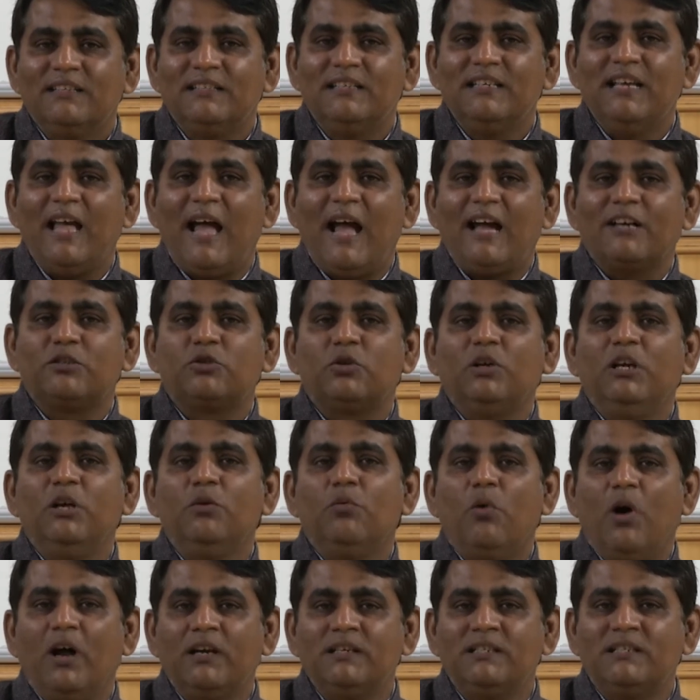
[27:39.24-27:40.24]
actually
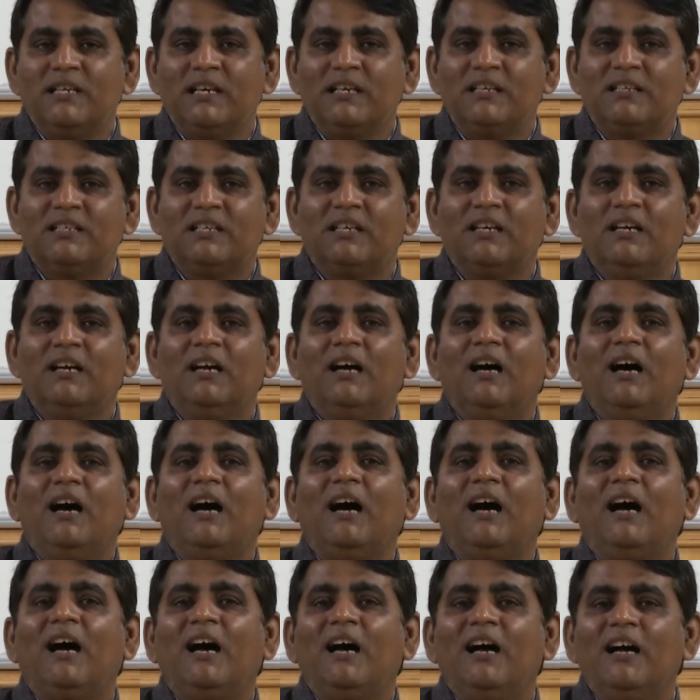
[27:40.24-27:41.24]
wanted
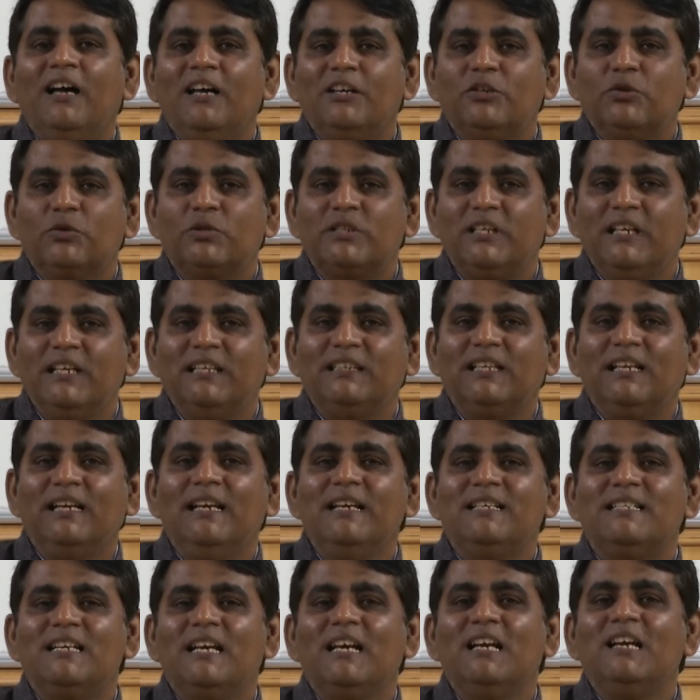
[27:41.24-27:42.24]
to see the
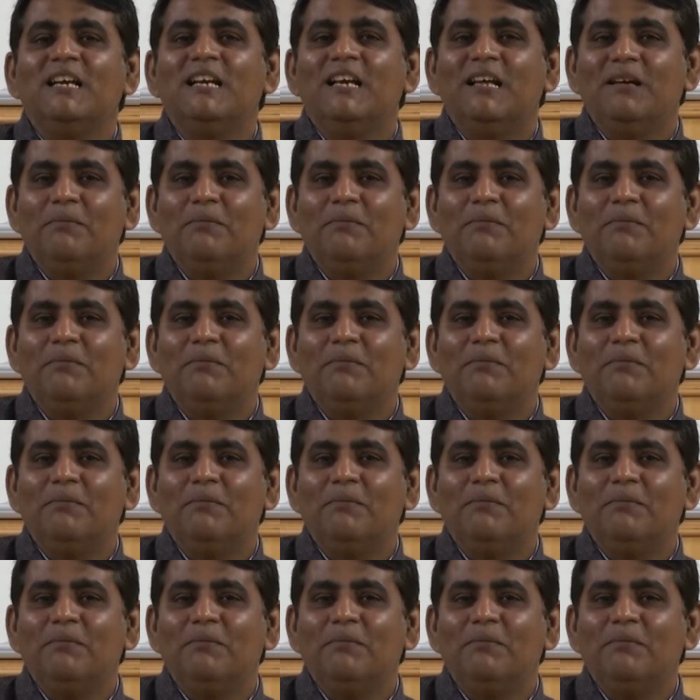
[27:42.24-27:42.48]
little